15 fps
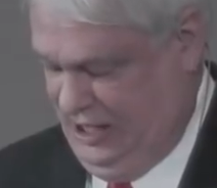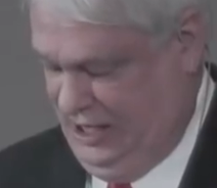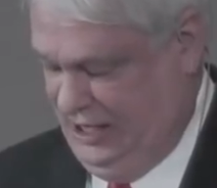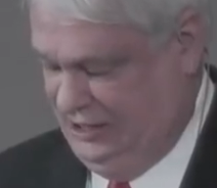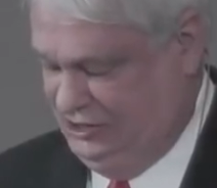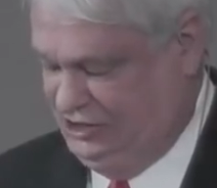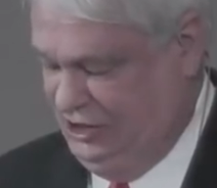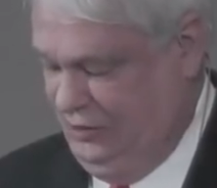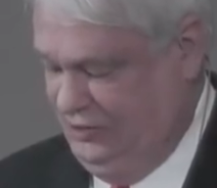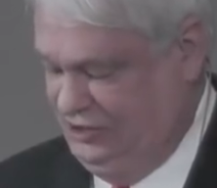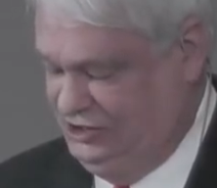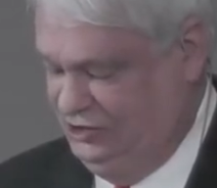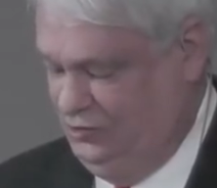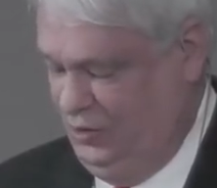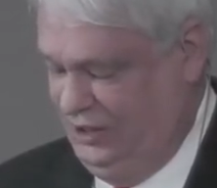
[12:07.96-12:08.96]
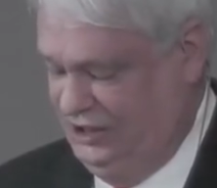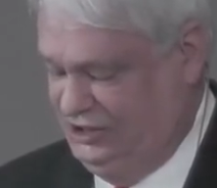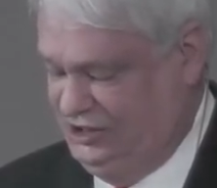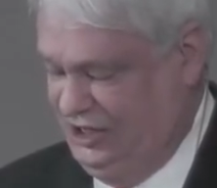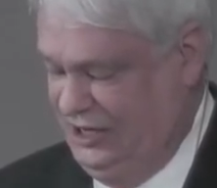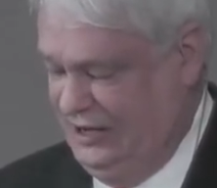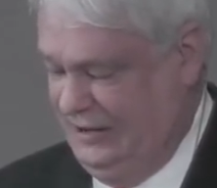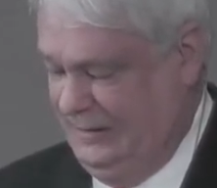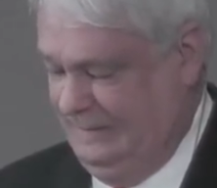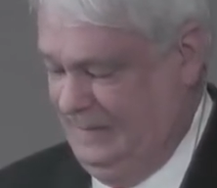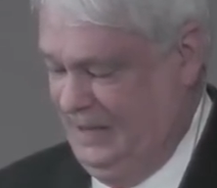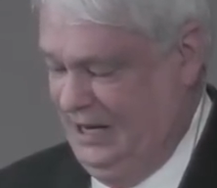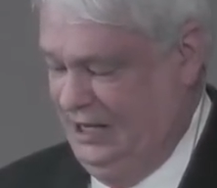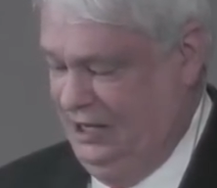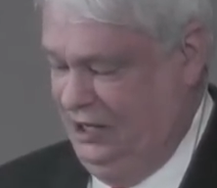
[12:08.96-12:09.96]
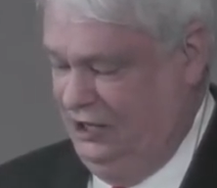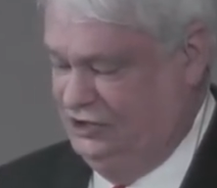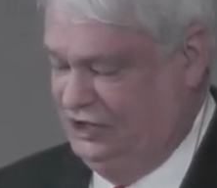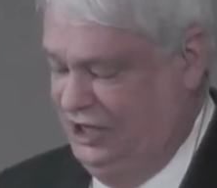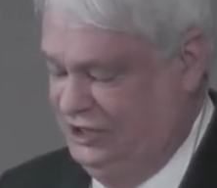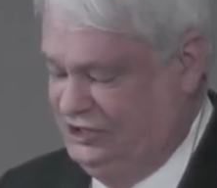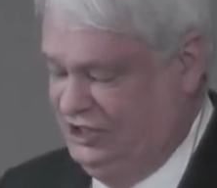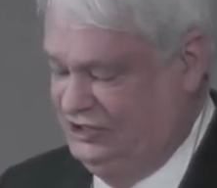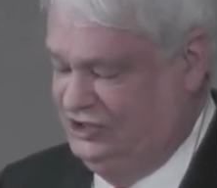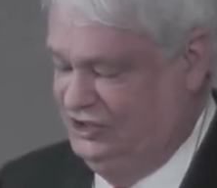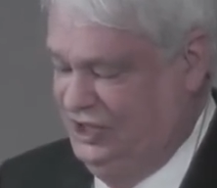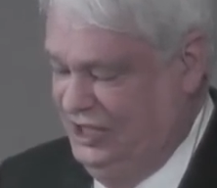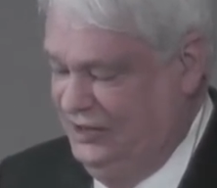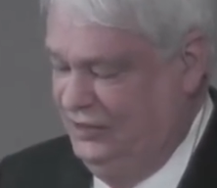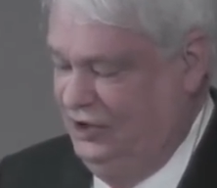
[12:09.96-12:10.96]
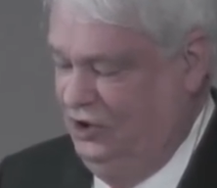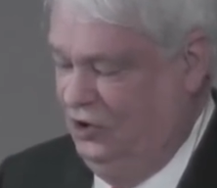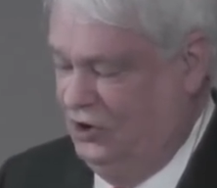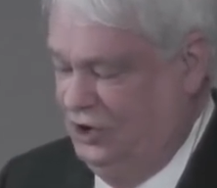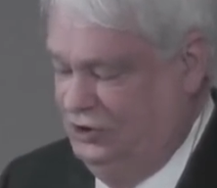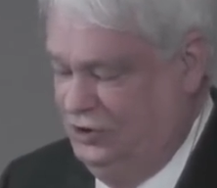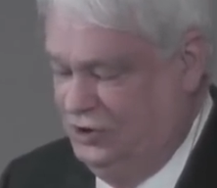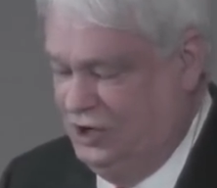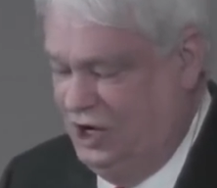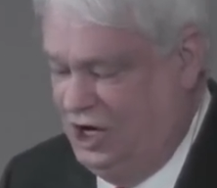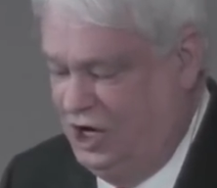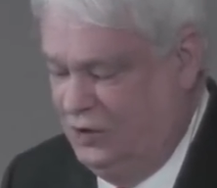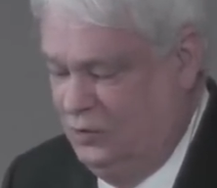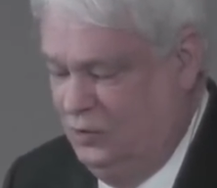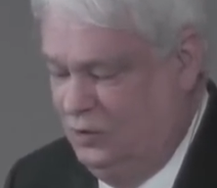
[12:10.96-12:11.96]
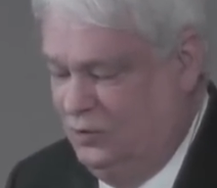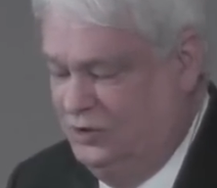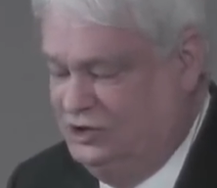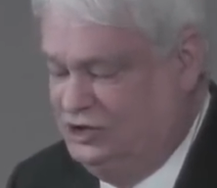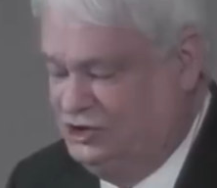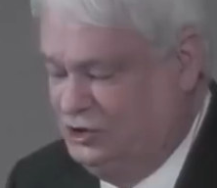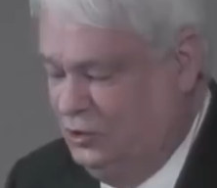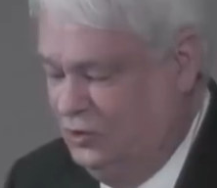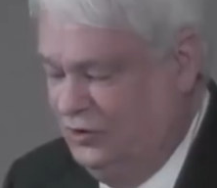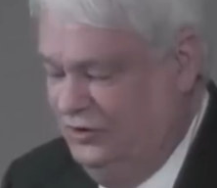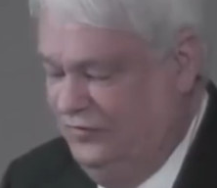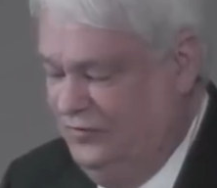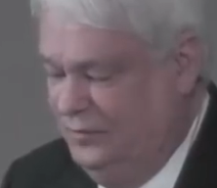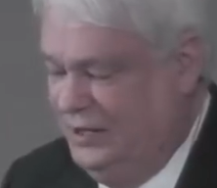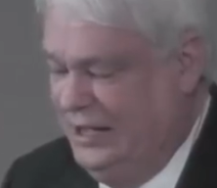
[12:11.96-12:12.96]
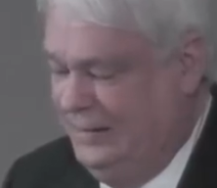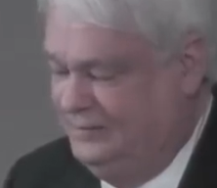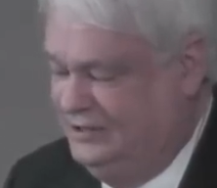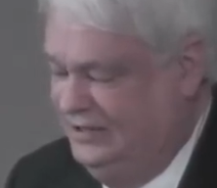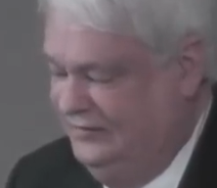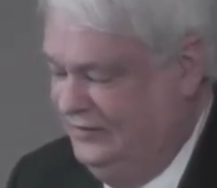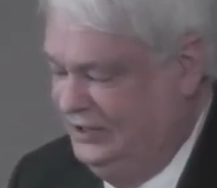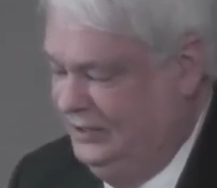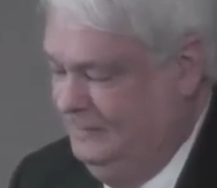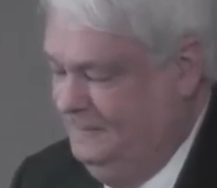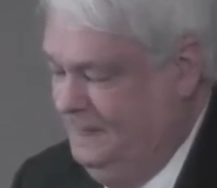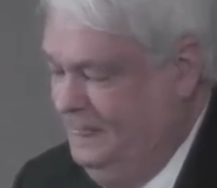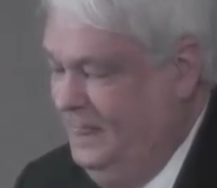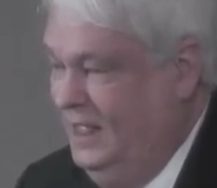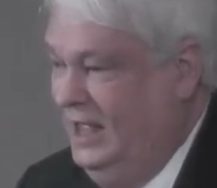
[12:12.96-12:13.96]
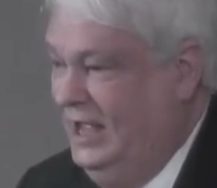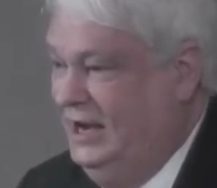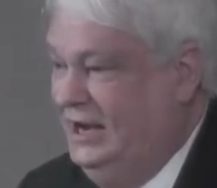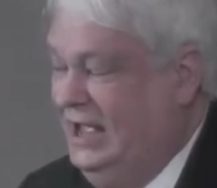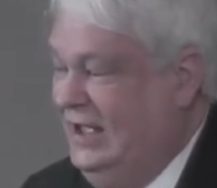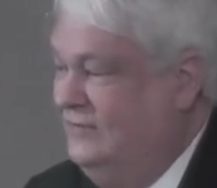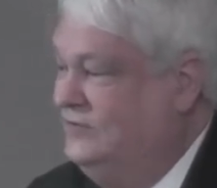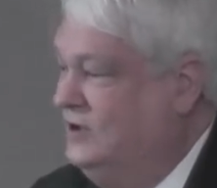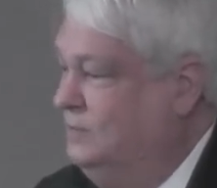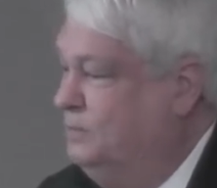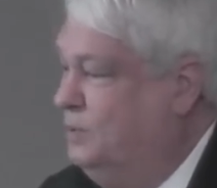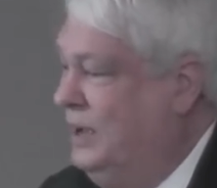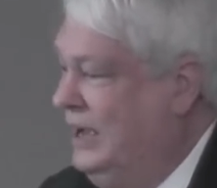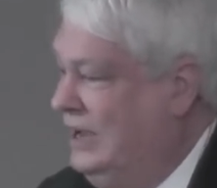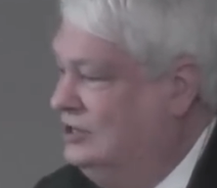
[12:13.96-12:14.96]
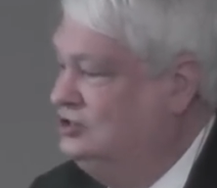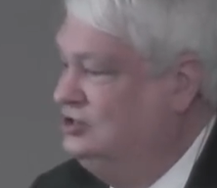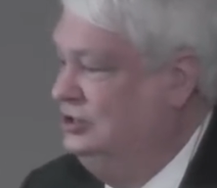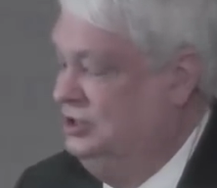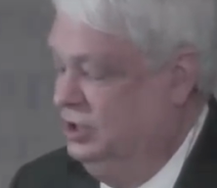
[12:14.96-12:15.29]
And so this is what he's saying. And he goes on and says, Then the Lord your God will restore you from captivity and have compassion